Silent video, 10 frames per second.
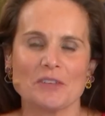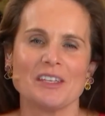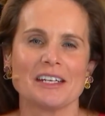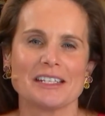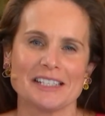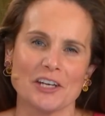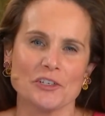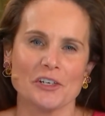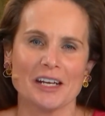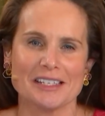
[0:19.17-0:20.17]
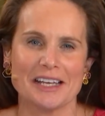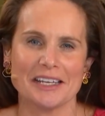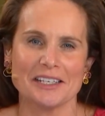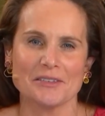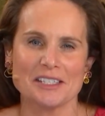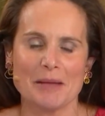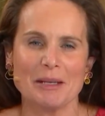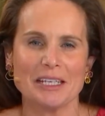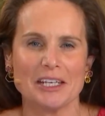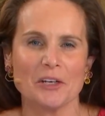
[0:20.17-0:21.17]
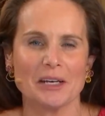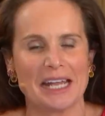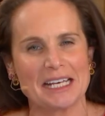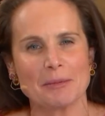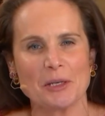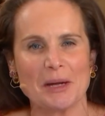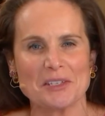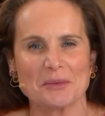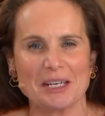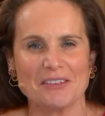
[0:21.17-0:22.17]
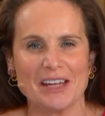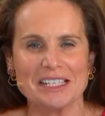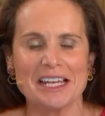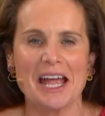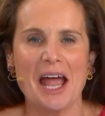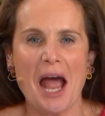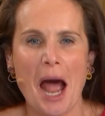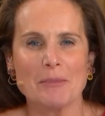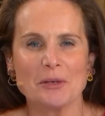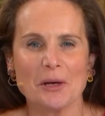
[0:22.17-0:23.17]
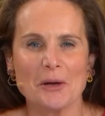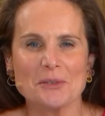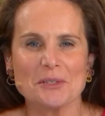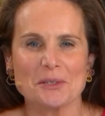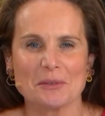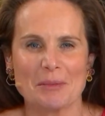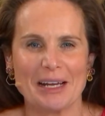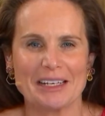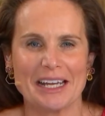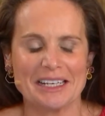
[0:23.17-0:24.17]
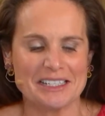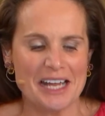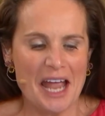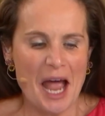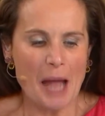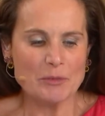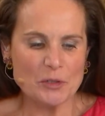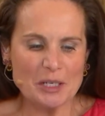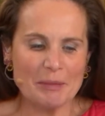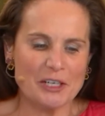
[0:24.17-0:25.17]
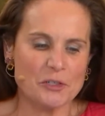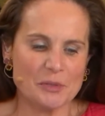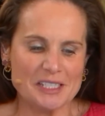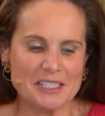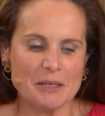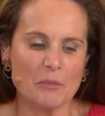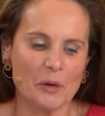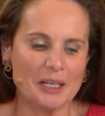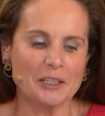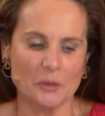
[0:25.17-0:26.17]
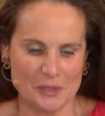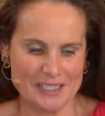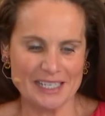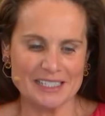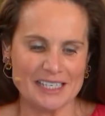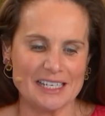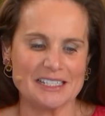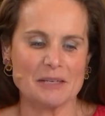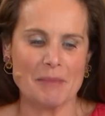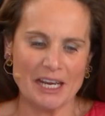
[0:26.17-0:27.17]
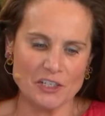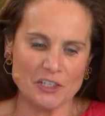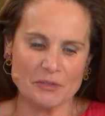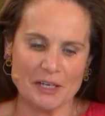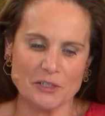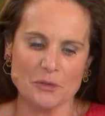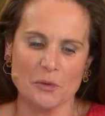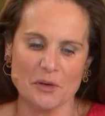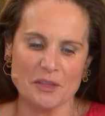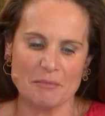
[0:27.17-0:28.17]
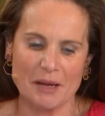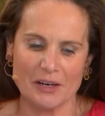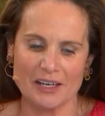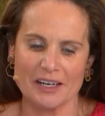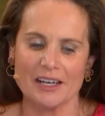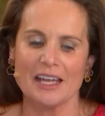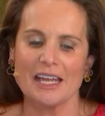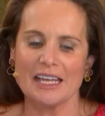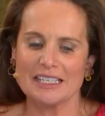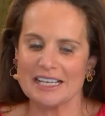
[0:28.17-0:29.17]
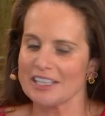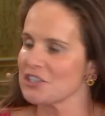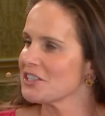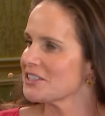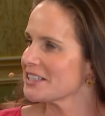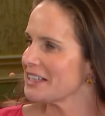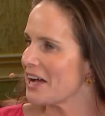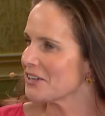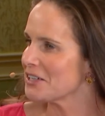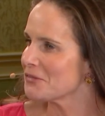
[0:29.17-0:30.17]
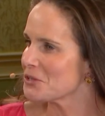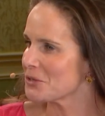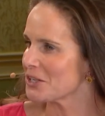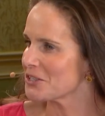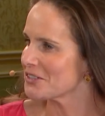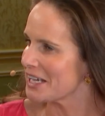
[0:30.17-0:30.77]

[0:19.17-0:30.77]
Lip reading: of the Accenture Executive Summit here at AWS reInvent. I'm your host, Rebecca Knight. I'm joined by Tristan Morel-Lorset. He is the Managing Director, North America, Intelligence, Cloud and Infrastructure.